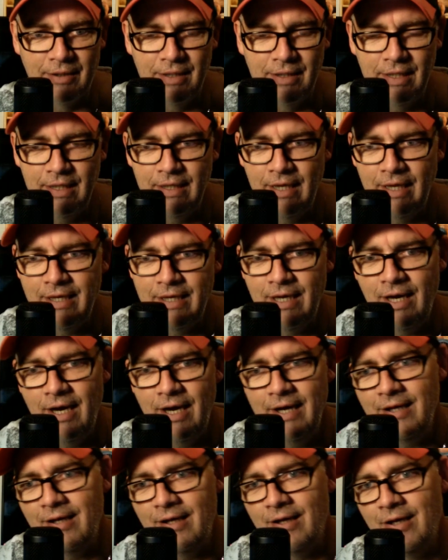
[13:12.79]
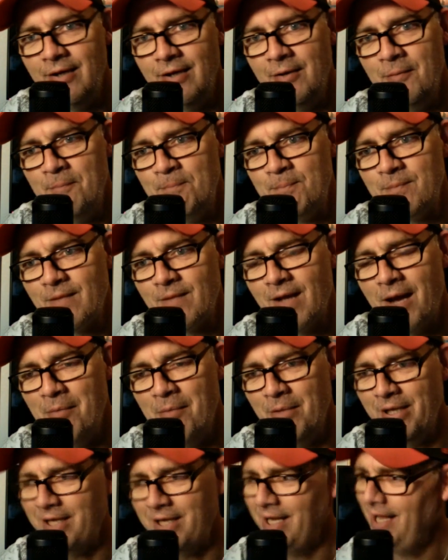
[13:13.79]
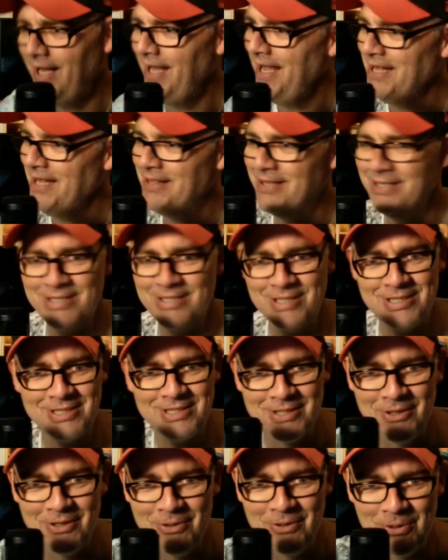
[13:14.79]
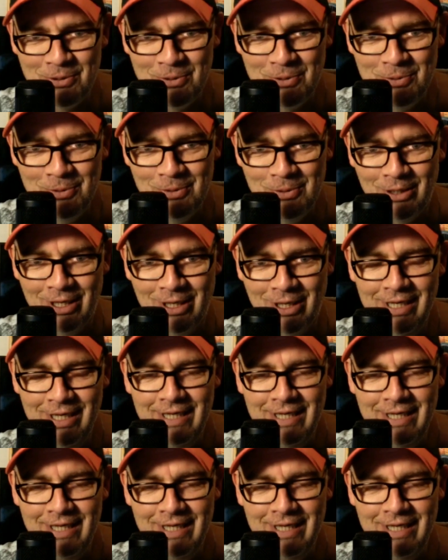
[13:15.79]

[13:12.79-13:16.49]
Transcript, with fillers: And yeah. I kind of, I'm like, hey, this is so cool.